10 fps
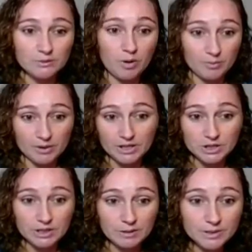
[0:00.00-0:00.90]

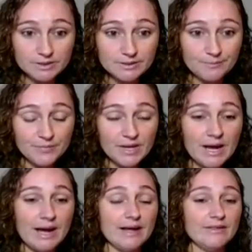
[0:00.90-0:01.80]
population numbers mm-hmm.
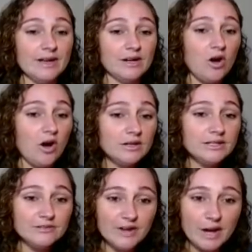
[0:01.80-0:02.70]
and that
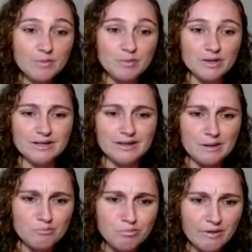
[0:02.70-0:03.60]
cognitive capability, their
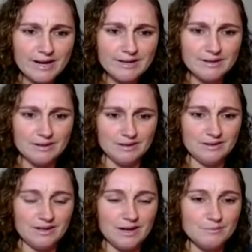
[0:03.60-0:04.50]
brain
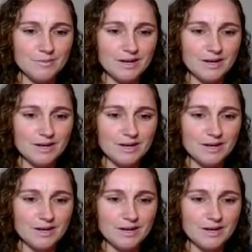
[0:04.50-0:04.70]
um,